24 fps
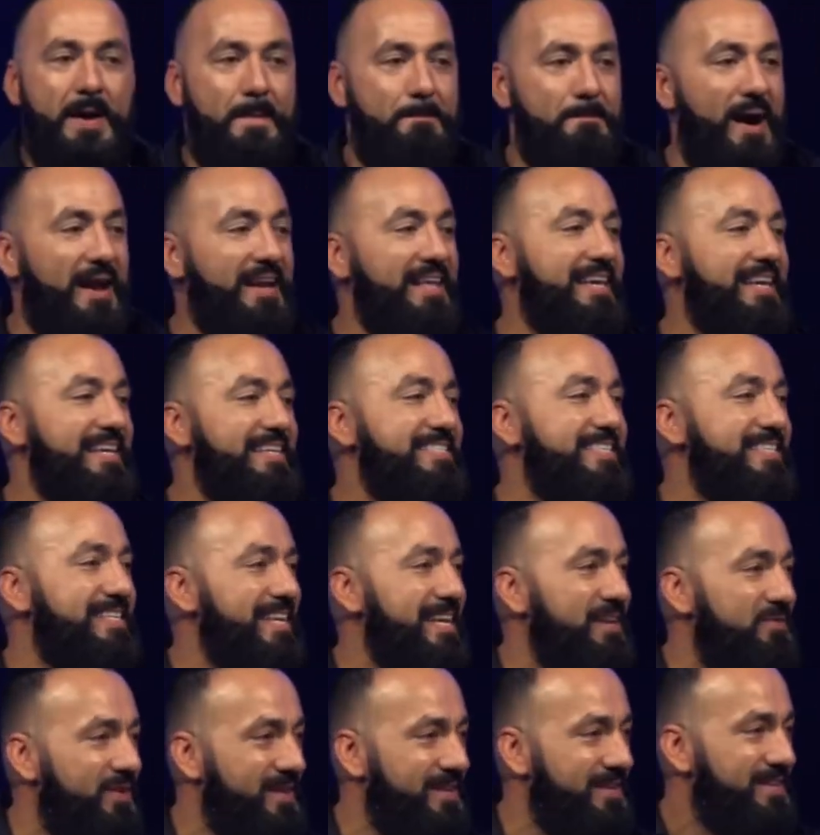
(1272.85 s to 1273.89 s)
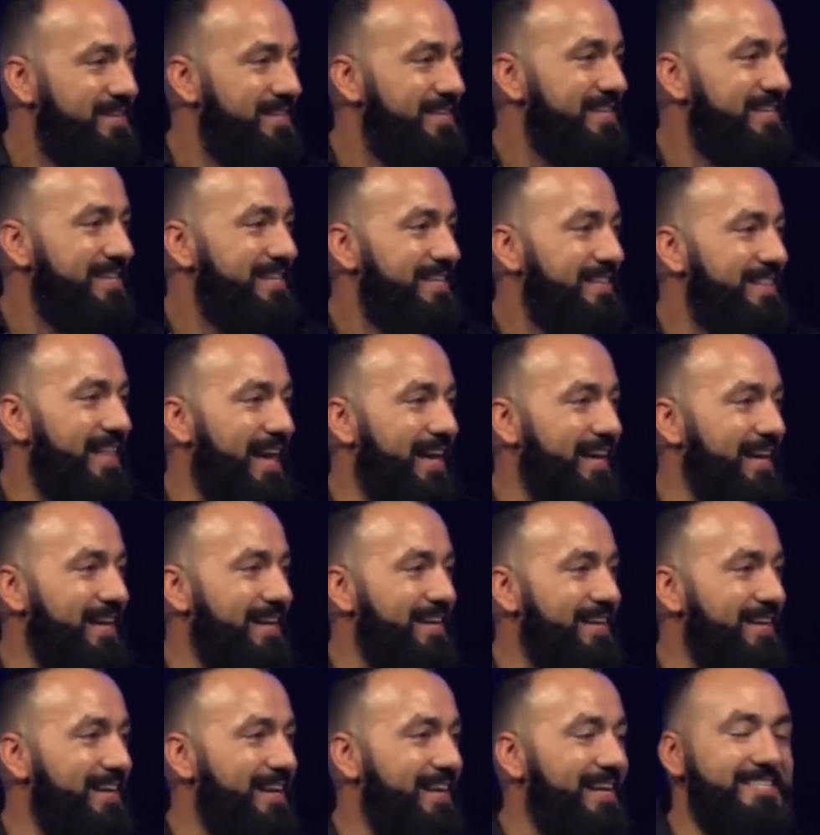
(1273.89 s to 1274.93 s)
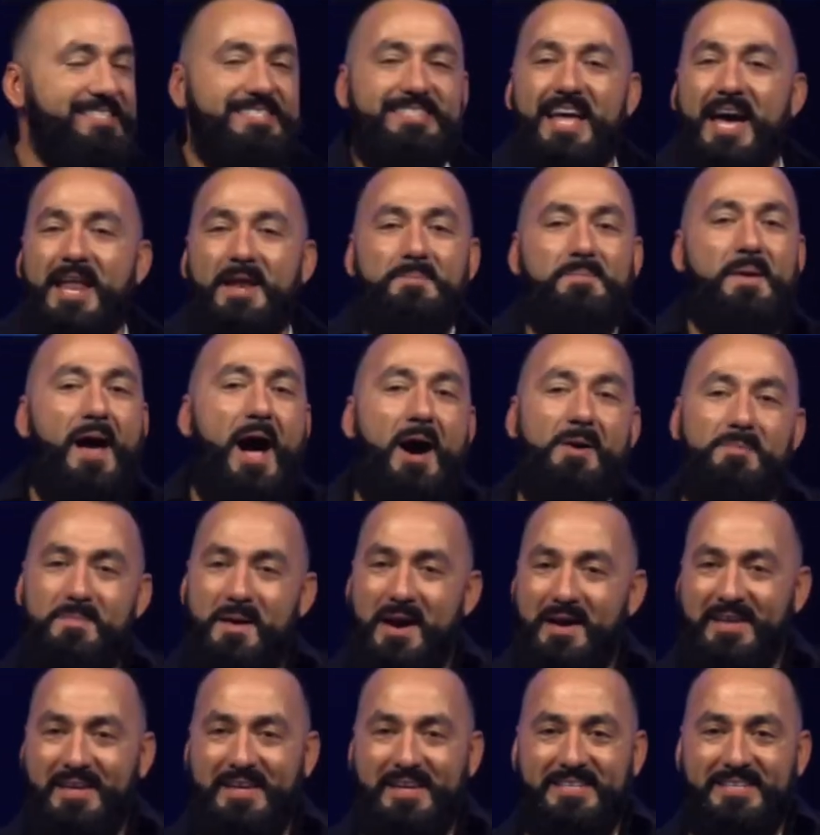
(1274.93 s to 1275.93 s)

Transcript: Money isn't even like it's not about money.